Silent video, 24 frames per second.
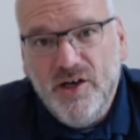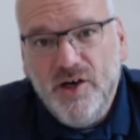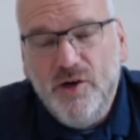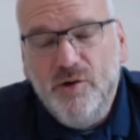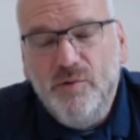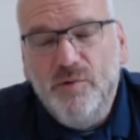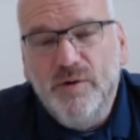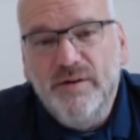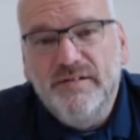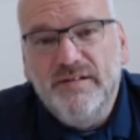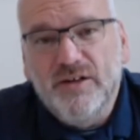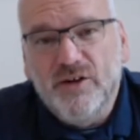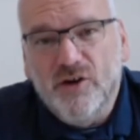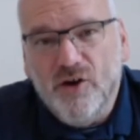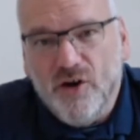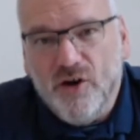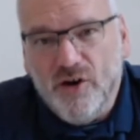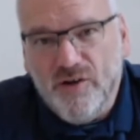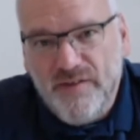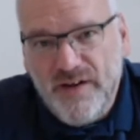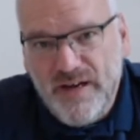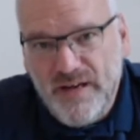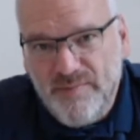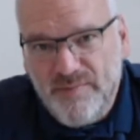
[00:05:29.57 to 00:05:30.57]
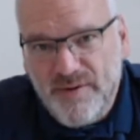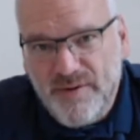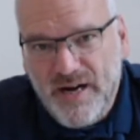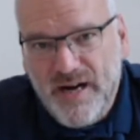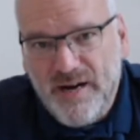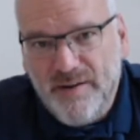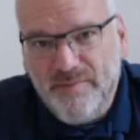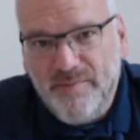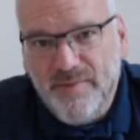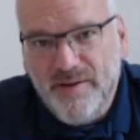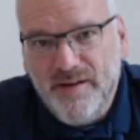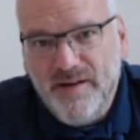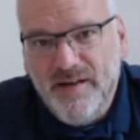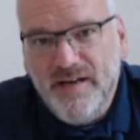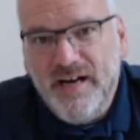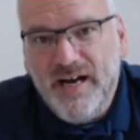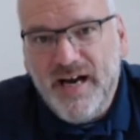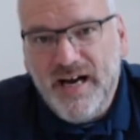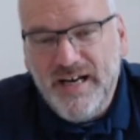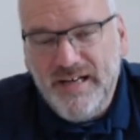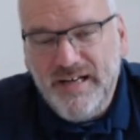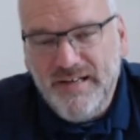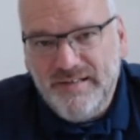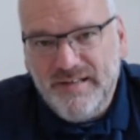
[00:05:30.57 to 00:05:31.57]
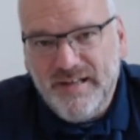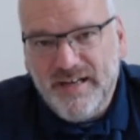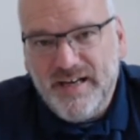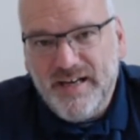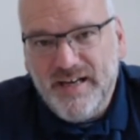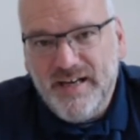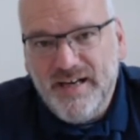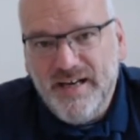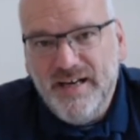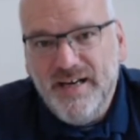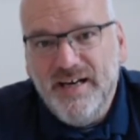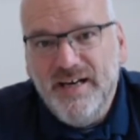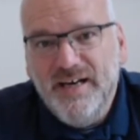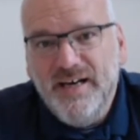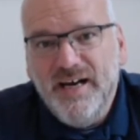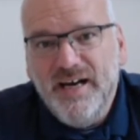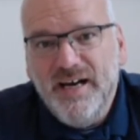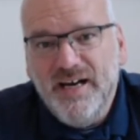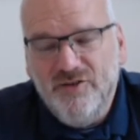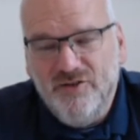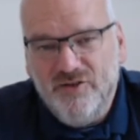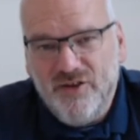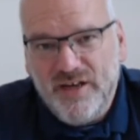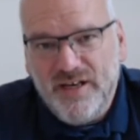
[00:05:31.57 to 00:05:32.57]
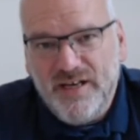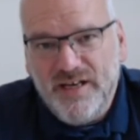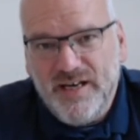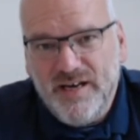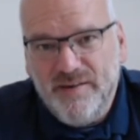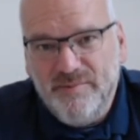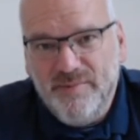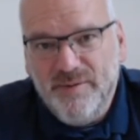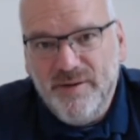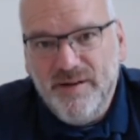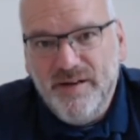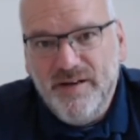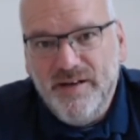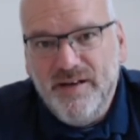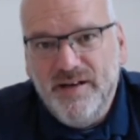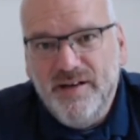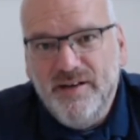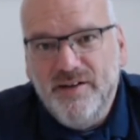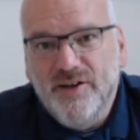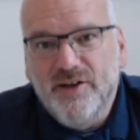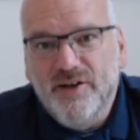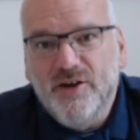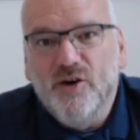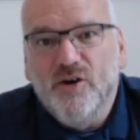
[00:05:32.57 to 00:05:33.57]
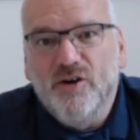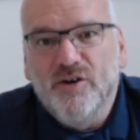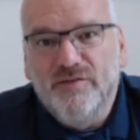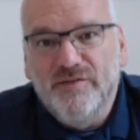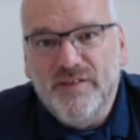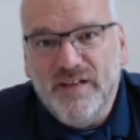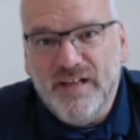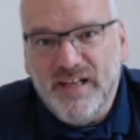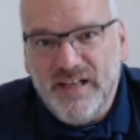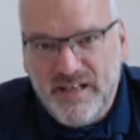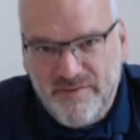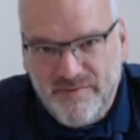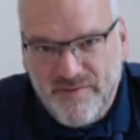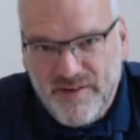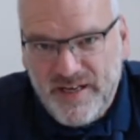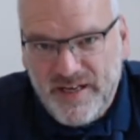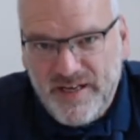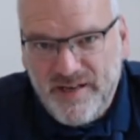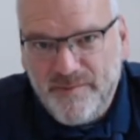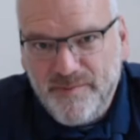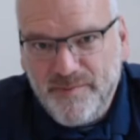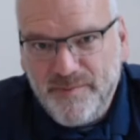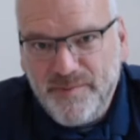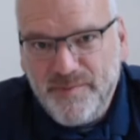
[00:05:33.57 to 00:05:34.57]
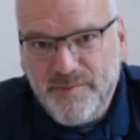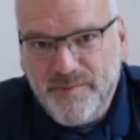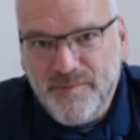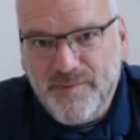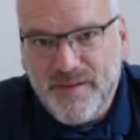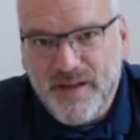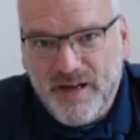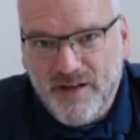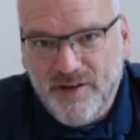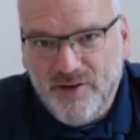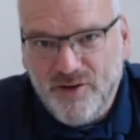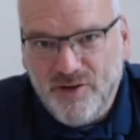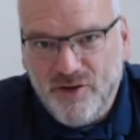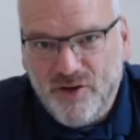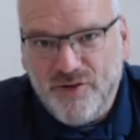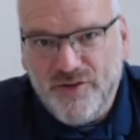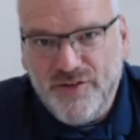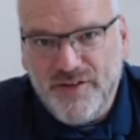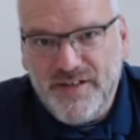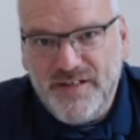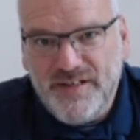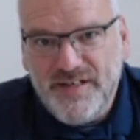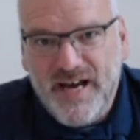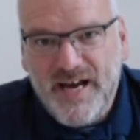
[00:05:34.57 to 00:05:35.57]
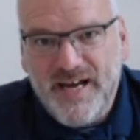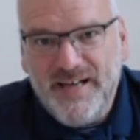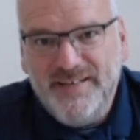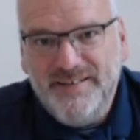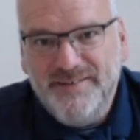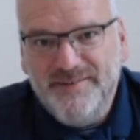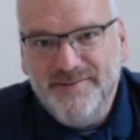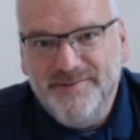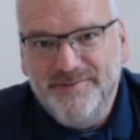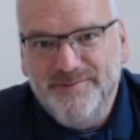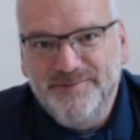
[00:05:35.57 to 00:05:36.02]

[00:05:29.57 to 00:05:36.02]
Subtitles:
who is the God of Abraham, Isaac, and Jacob, the God of the living and not the dead.